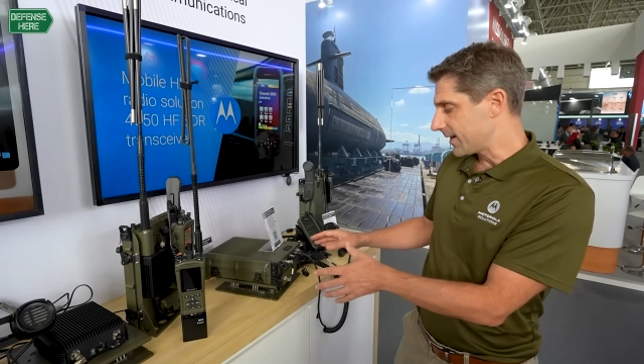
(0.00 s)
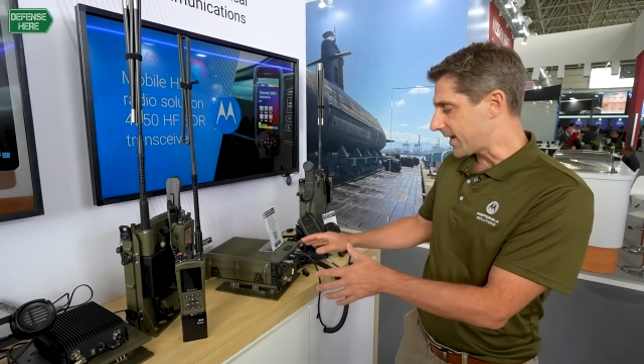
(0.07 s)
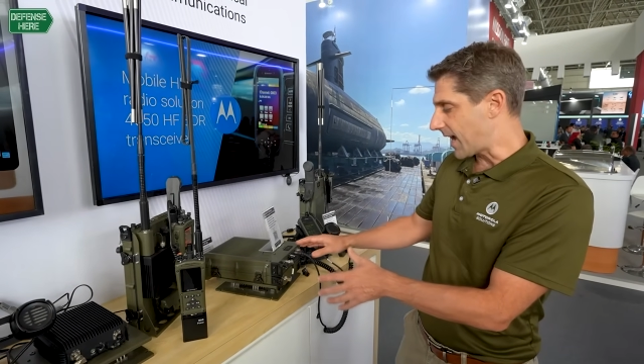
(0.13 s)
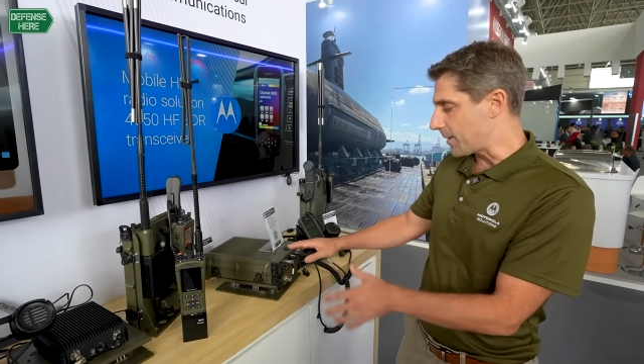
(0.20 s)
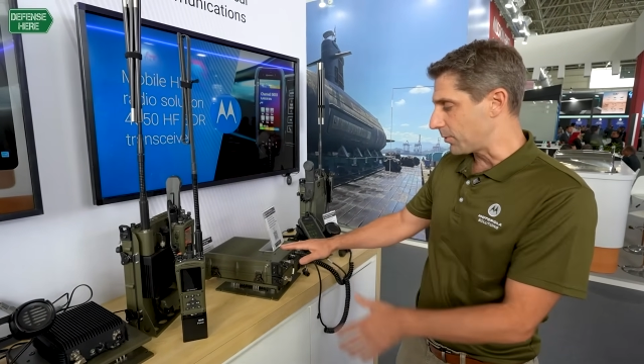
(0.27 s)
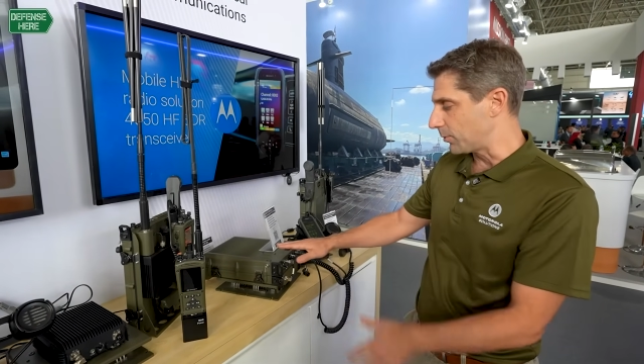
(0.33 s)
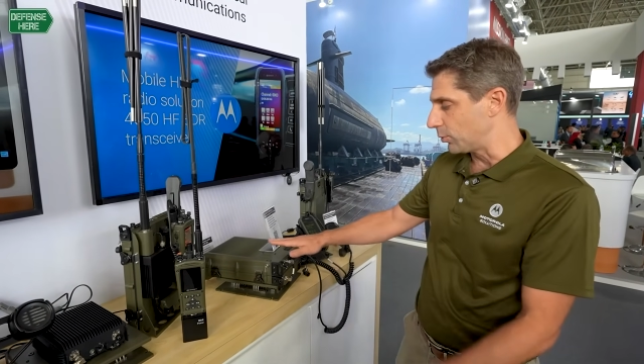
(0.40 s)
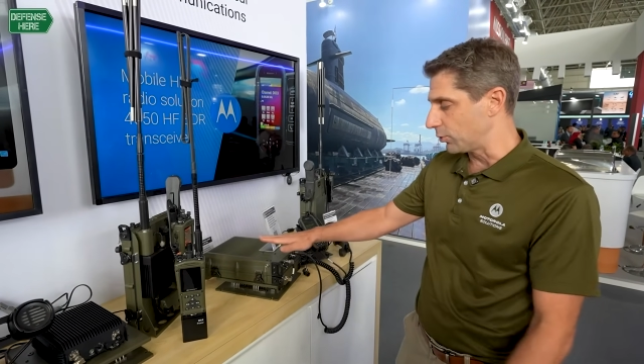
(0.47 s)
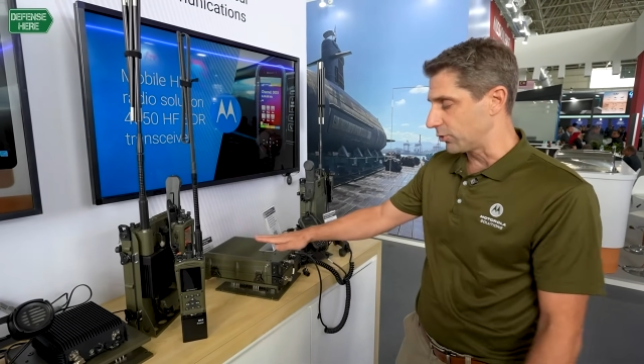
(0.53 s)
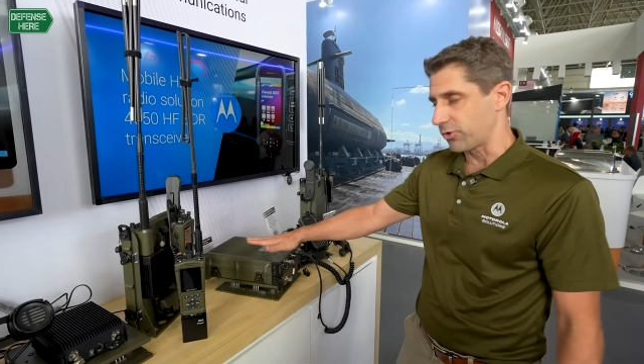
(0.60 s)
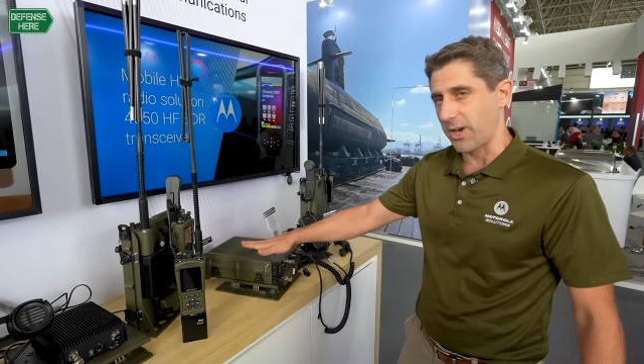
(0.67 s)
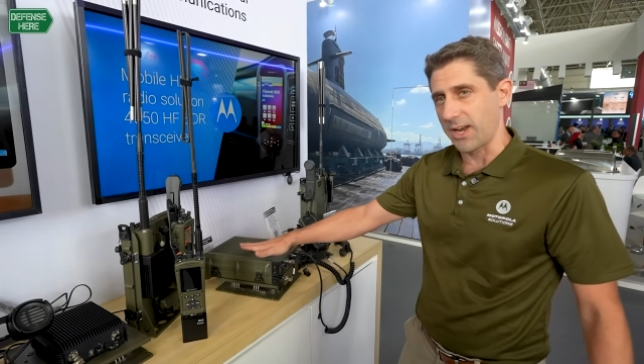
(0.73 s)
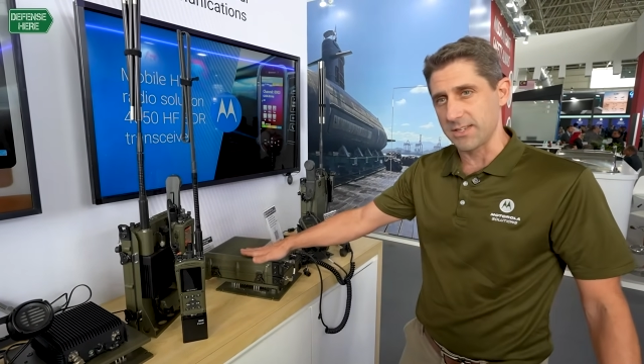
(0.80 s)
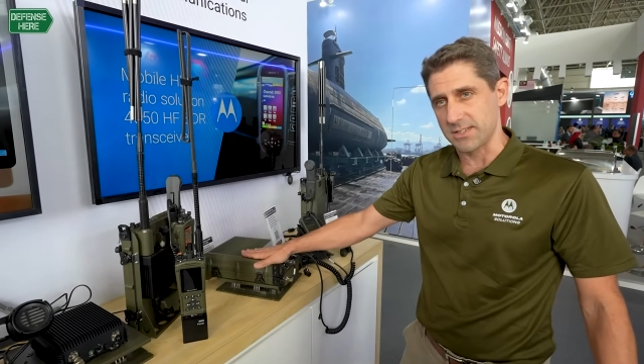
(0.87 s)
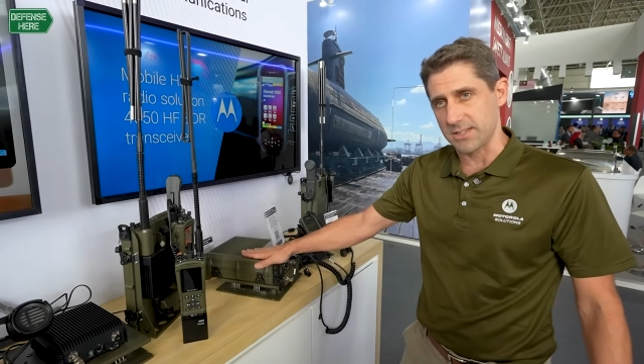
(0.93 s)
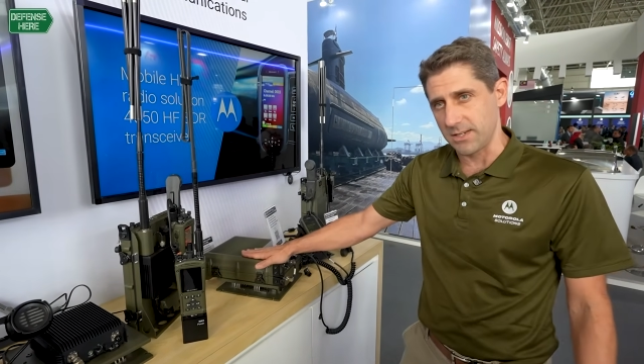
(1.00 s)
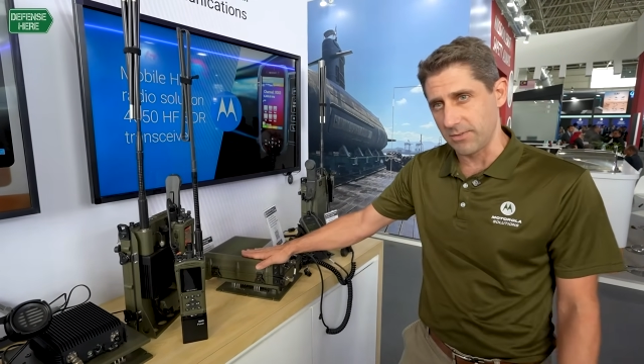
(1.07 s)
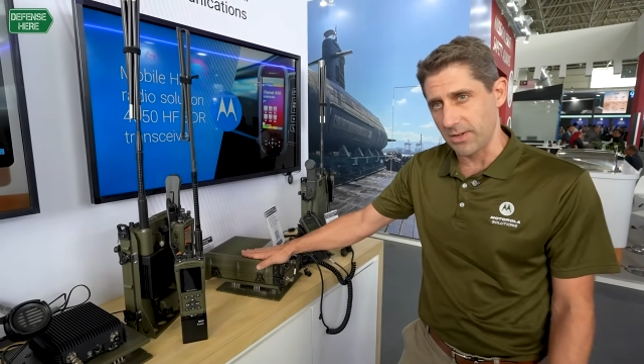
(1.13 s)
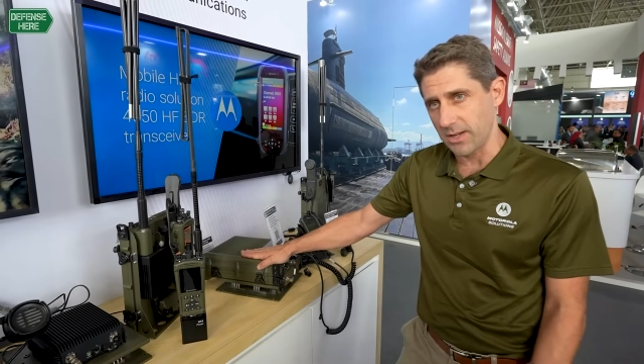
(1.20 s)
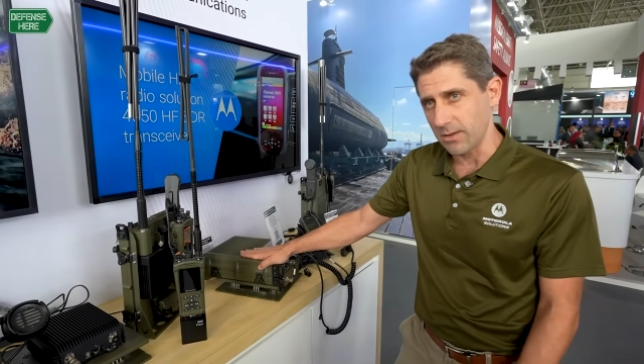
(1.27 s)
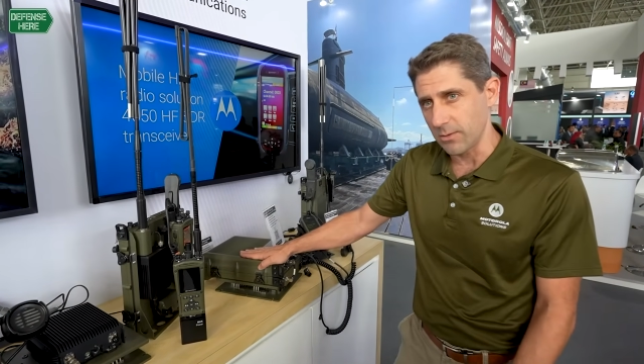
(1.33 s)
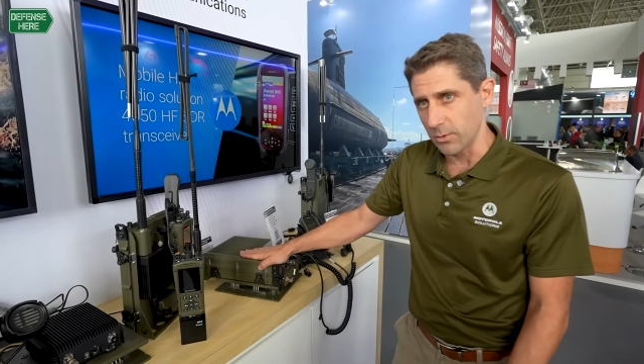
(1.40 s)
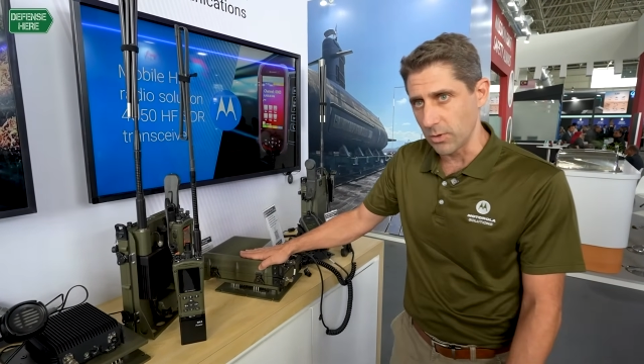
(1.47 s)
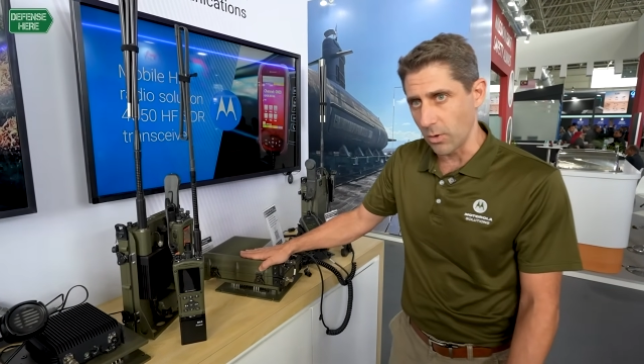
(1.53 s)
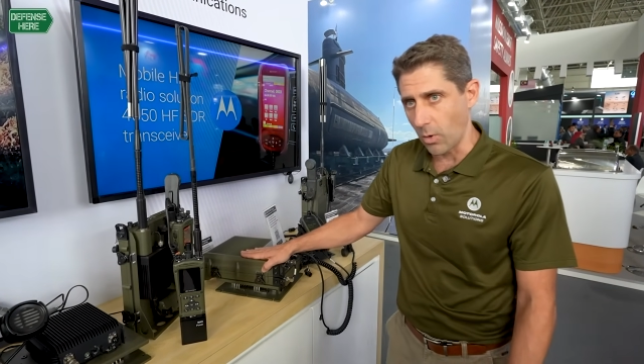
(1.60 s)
capable transceiver with